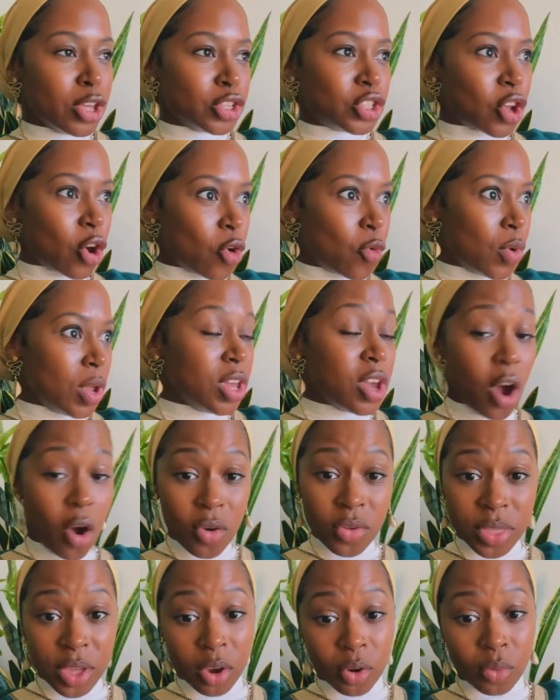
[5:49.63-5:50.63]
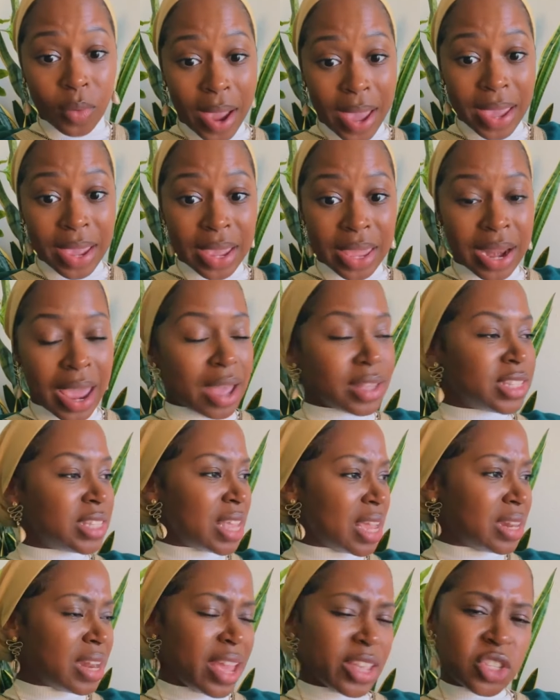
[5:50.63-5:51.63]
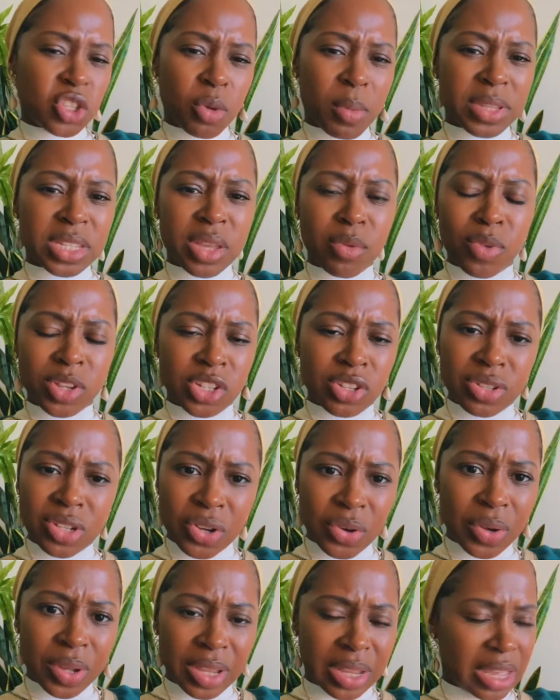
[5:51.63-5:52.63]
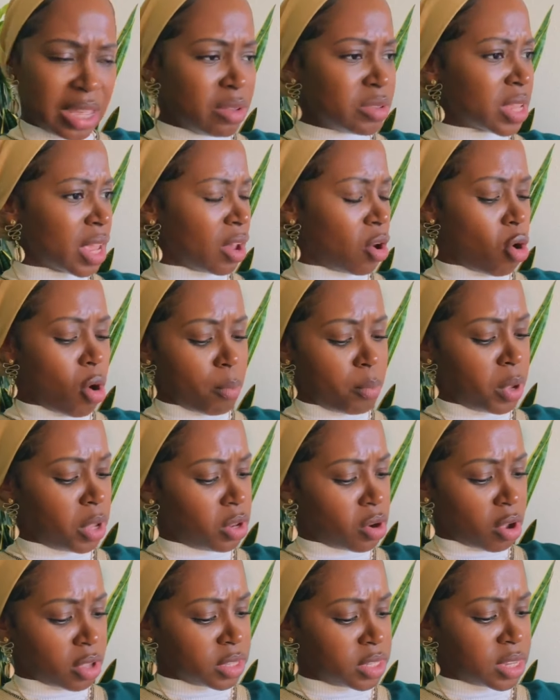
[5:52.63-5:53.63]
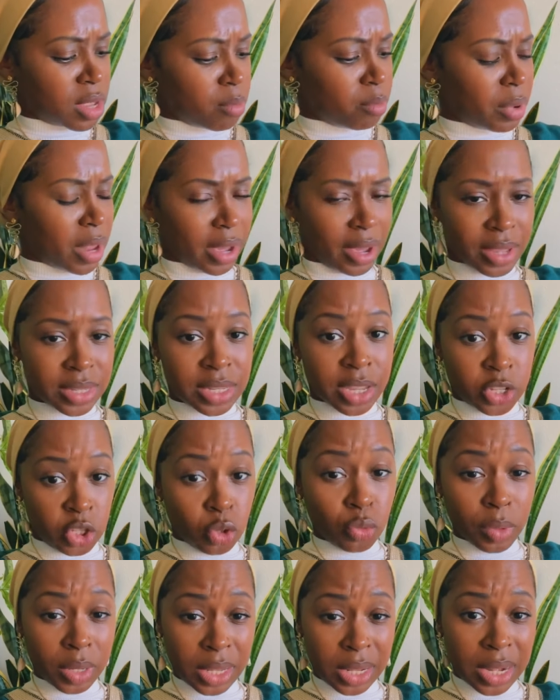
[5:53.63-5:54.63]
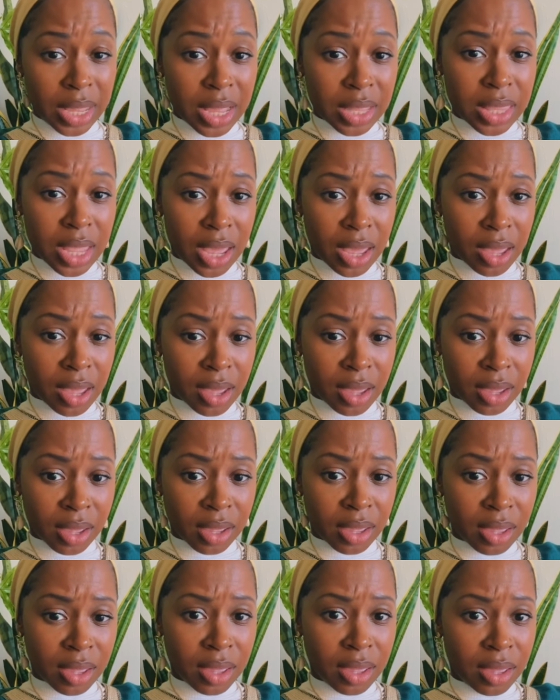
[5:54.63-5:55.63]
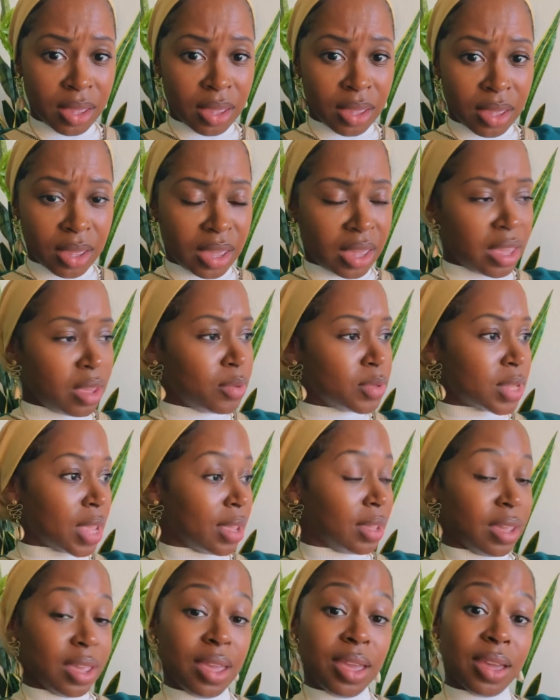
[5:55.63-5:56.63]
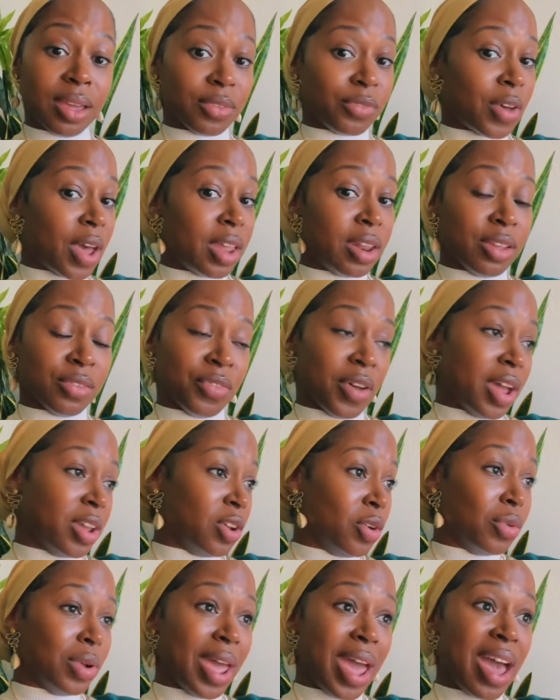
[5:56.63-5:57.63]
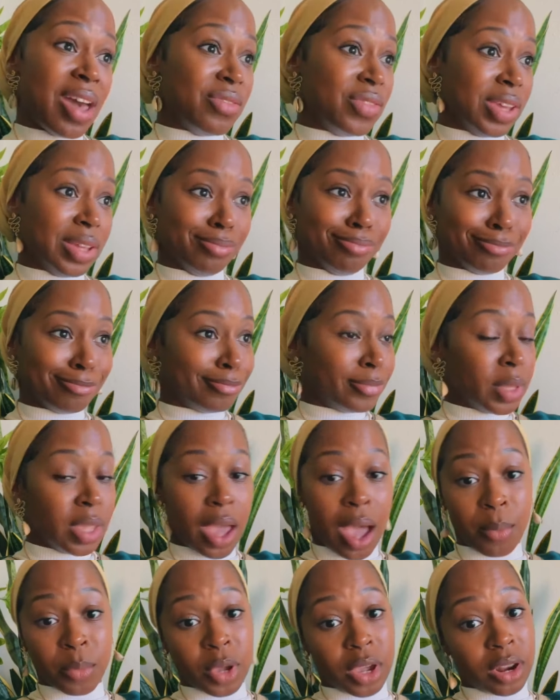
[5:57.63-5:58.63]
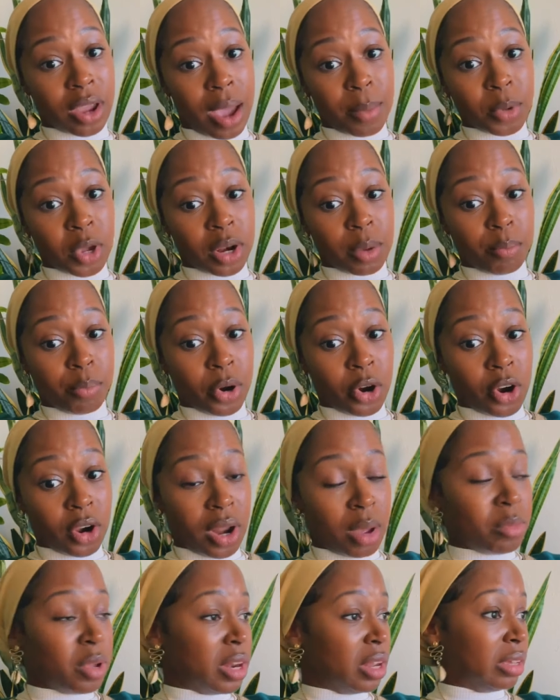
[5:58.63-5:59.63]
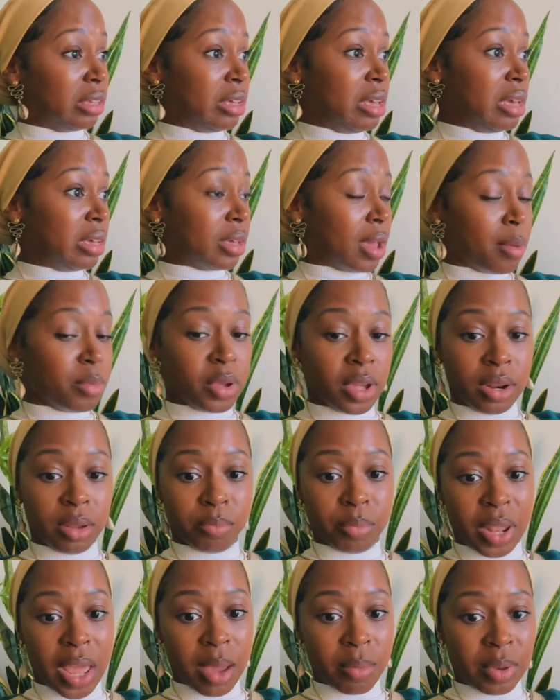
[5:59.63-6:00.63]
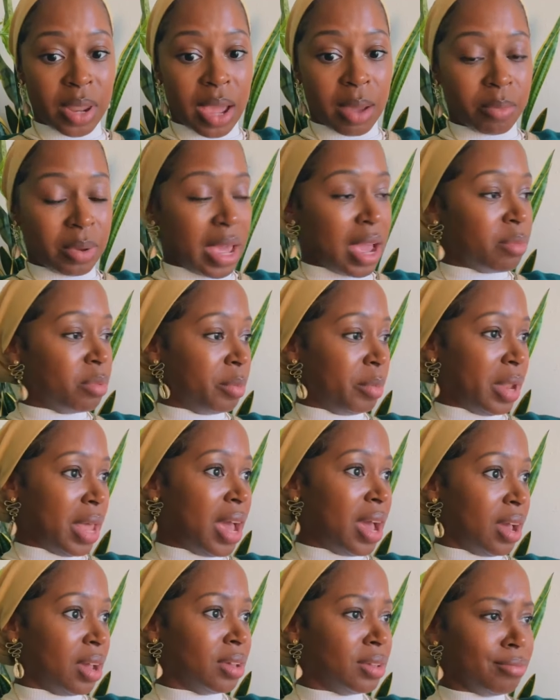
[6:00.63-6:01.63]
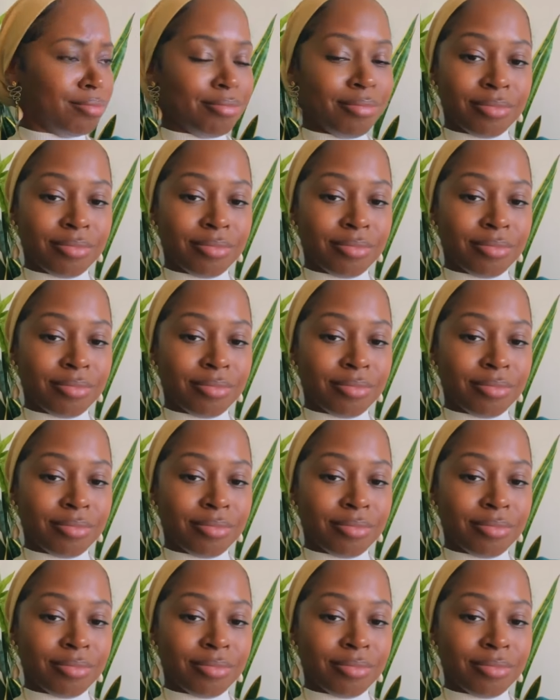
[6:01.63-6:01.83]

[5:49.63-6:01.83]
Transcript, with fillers: So we go there, right? And I sit next to him. I said, "What you doing?" He was like, "Oh, I'm putting on sunblock." I said, "You really need that, huh?" And he was like, "Yeah, if I if I don't have it, I'm gonna I'm gonna burn. I'm gonna cook. I'm gonna blah blah blah blah blah."